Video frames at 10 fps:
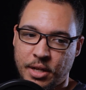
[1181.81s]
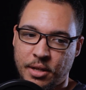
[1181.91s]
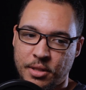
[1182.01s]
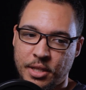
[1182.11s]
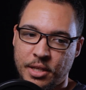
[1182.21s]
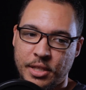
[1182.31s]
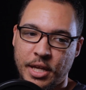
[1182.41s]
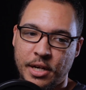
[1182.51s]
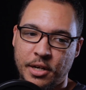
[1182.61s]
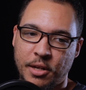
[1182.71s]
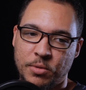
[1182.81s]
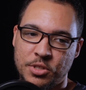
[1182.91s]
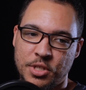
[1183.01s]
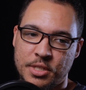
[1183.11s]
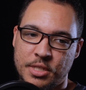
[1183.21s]
The editing
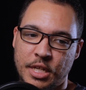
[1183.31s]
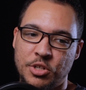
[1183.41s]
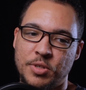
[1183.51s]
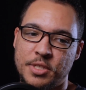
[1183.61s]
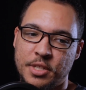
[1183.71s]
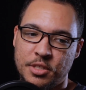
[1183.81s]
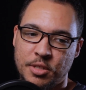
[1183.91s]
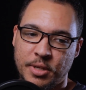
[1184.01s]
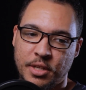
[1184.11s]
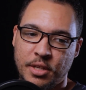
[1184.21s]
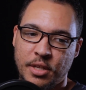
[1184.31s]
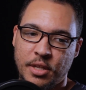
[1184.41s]
was just interesting to me.